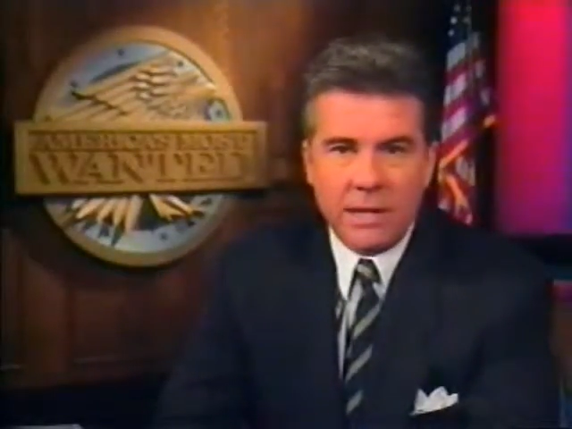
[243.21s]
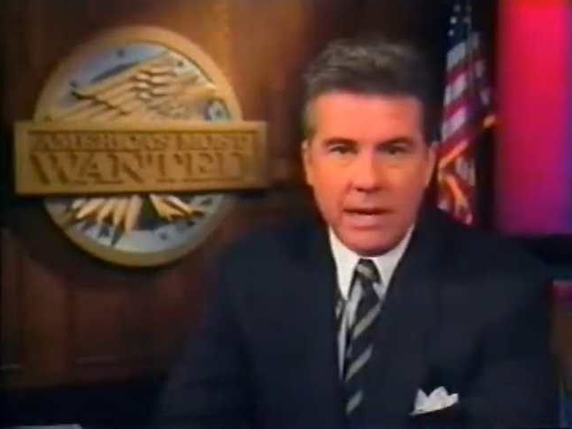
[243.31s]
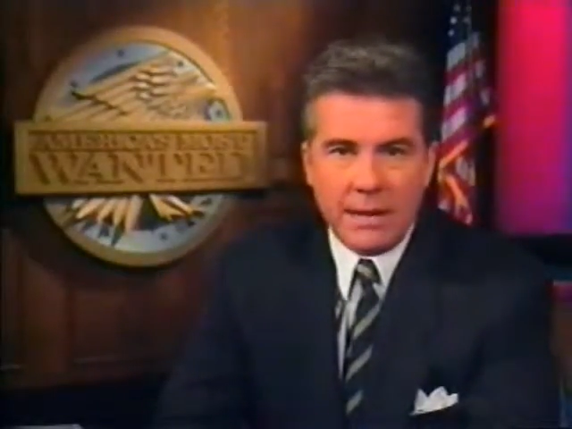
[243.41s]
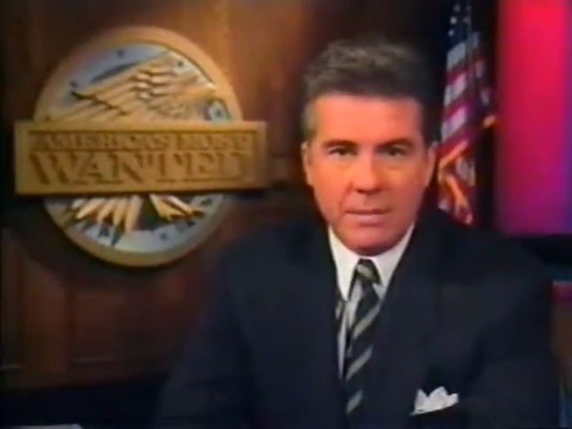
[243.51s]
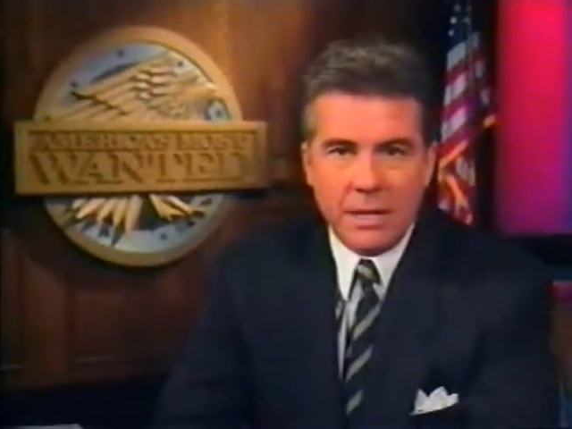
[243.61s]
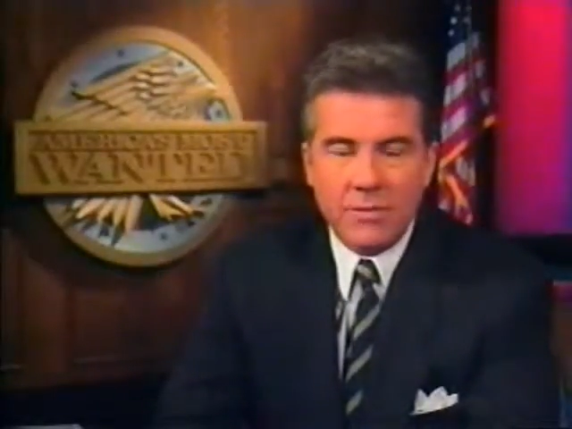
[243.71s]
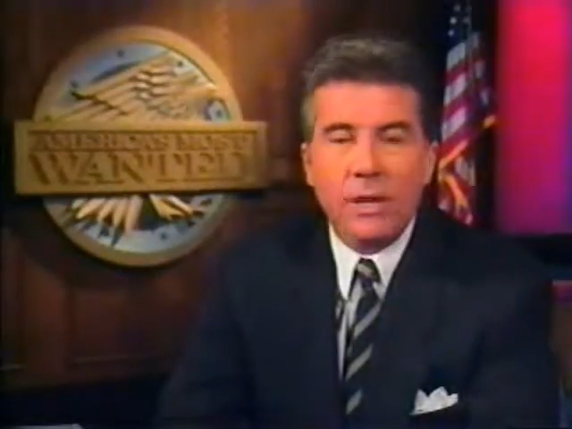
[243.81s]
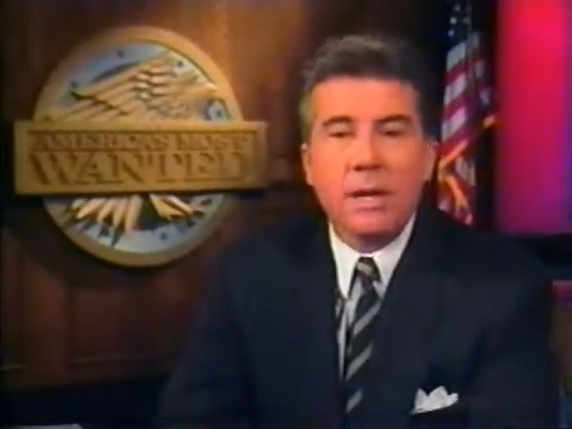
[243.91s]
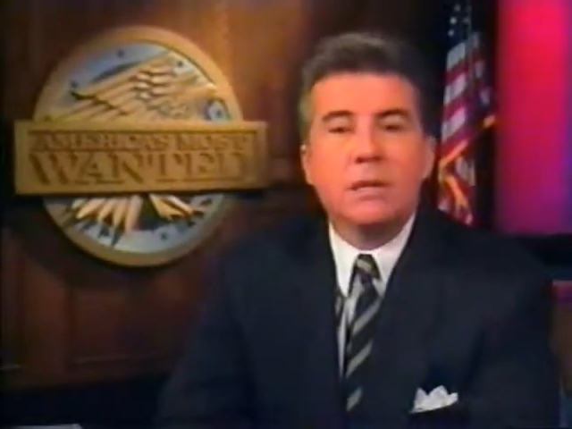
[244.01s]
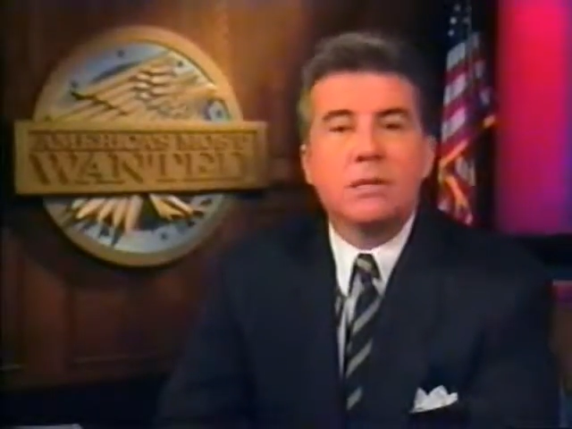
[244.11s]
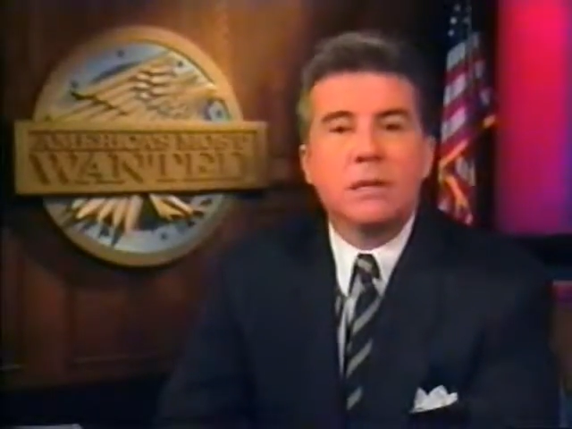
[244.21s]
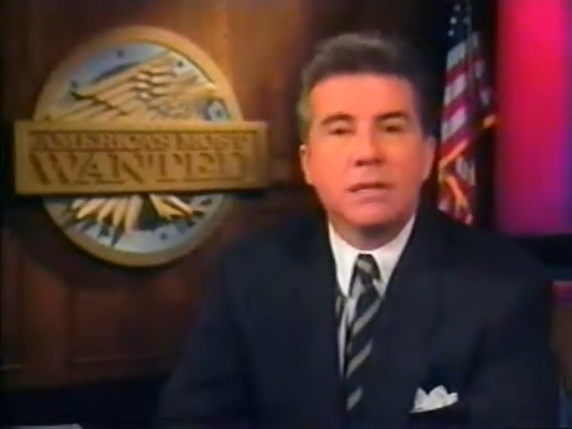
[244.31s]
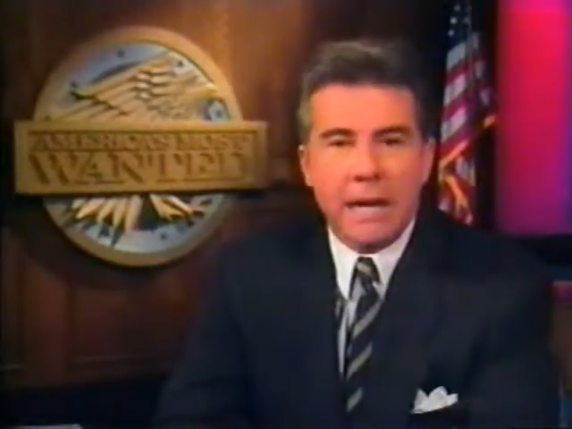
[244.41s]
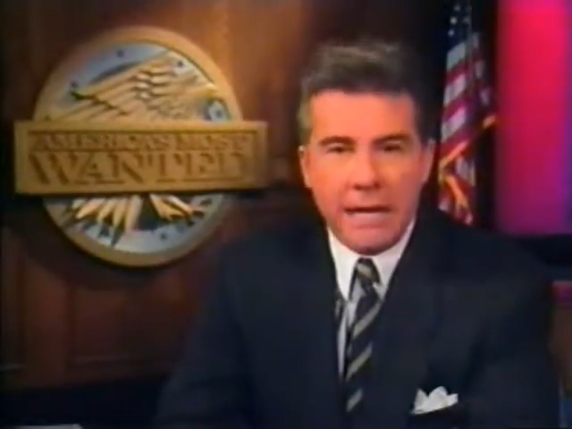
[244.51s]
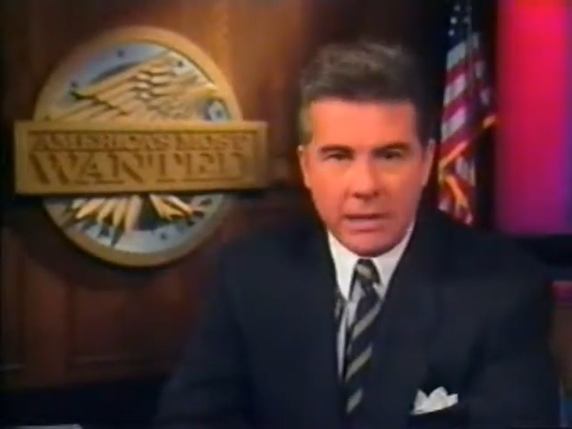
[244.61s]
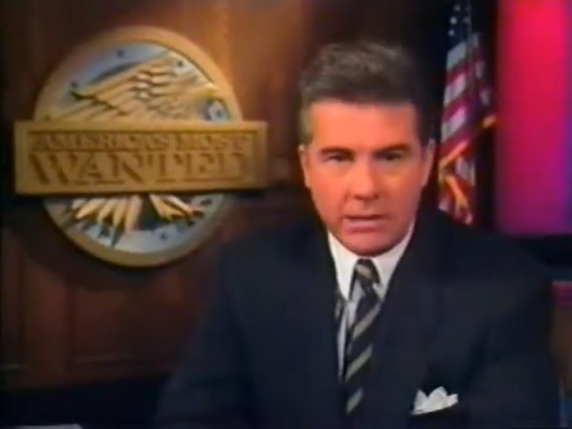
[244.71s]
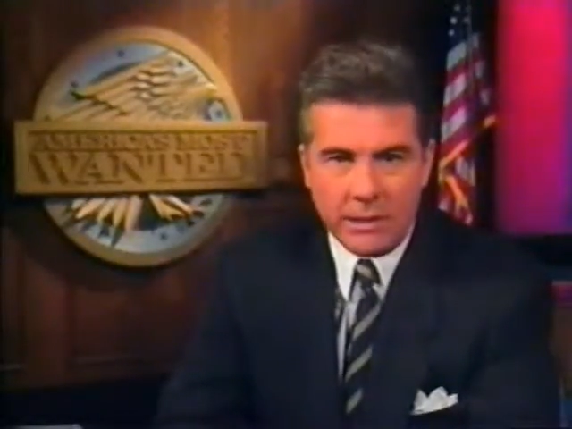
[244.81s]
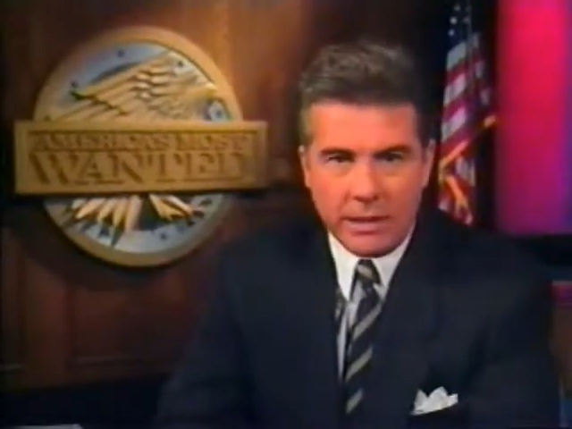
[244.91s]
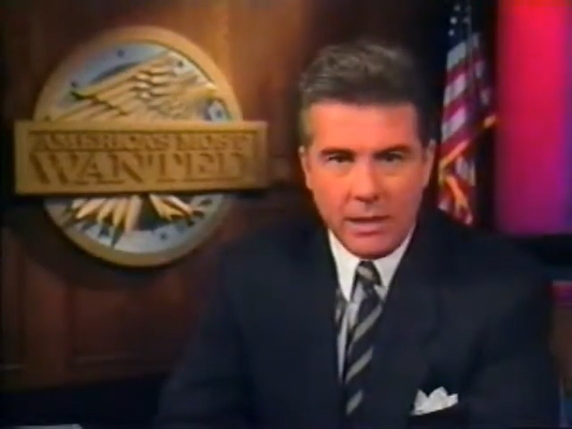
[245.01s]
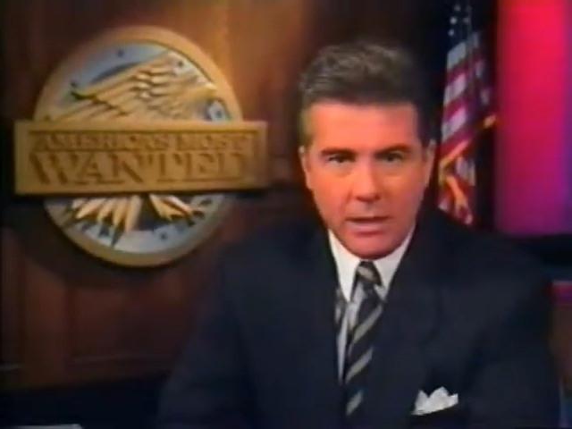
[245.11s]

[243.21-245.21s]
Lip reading: time, even instantaneously,